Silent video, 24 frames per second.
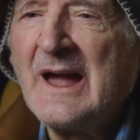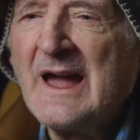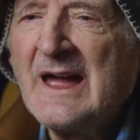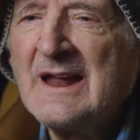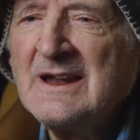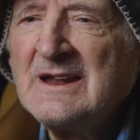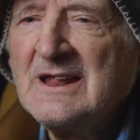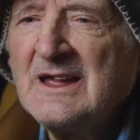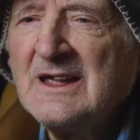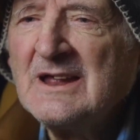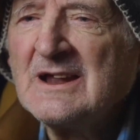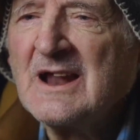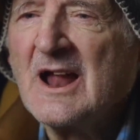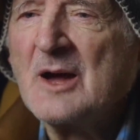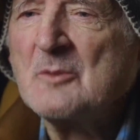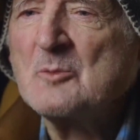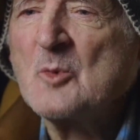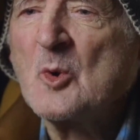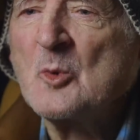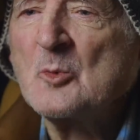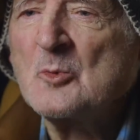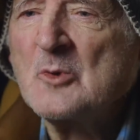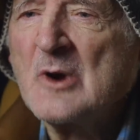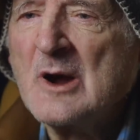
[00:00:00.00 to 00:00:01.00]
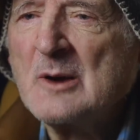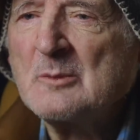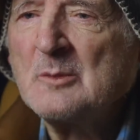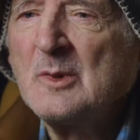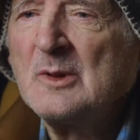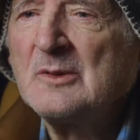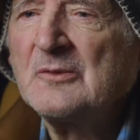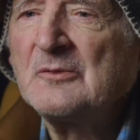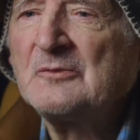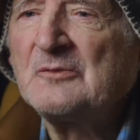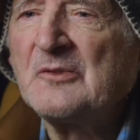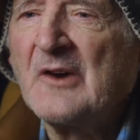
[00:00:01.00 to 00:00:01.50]
Andy, and I'm a
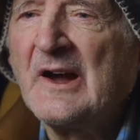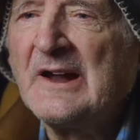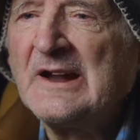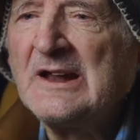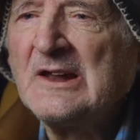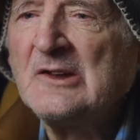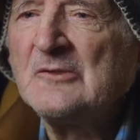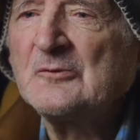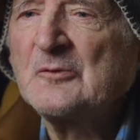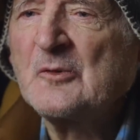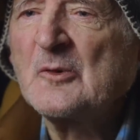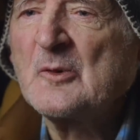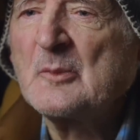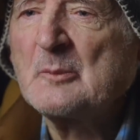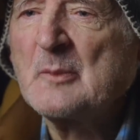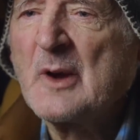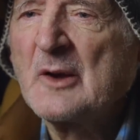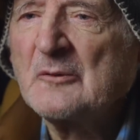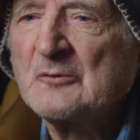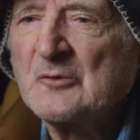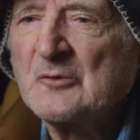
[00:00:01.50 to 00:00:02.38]
rebel fighting for my